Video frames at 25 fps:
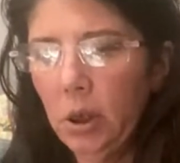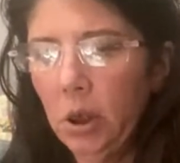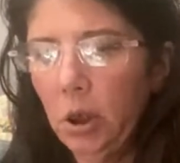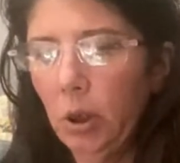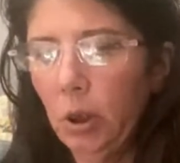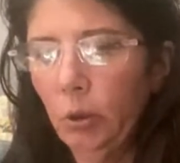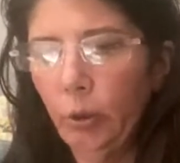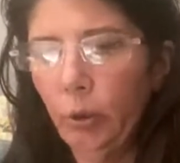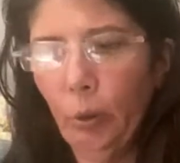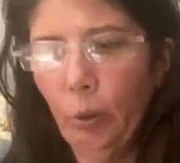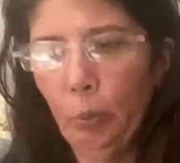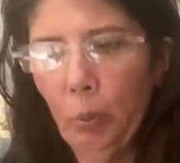she
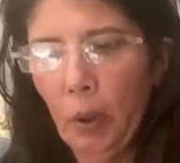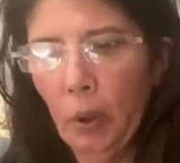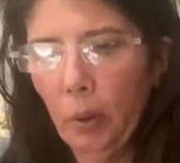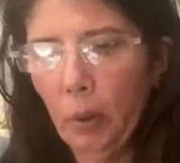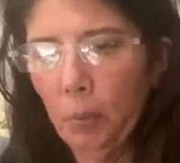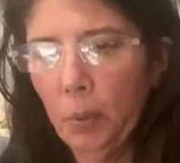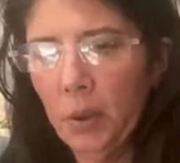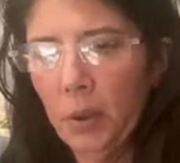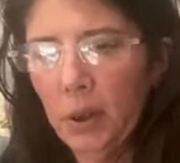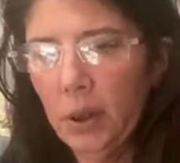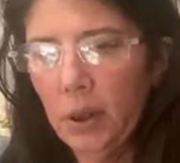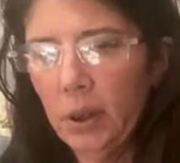
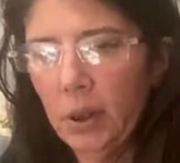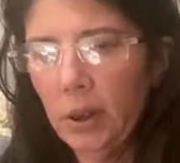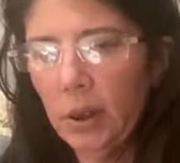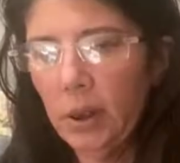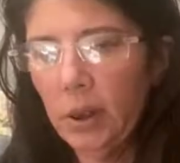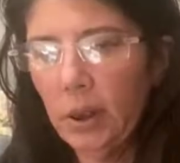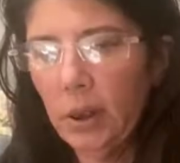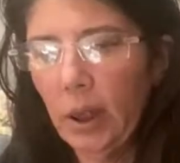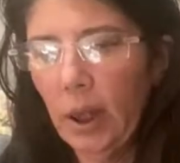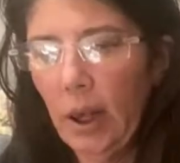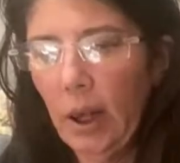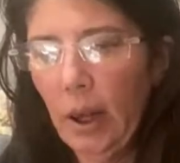repurposes
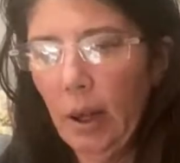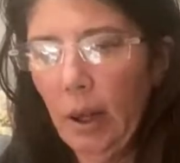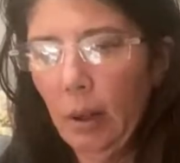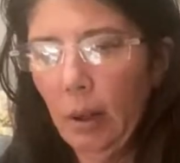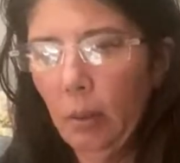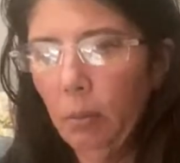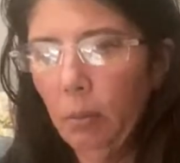stuff.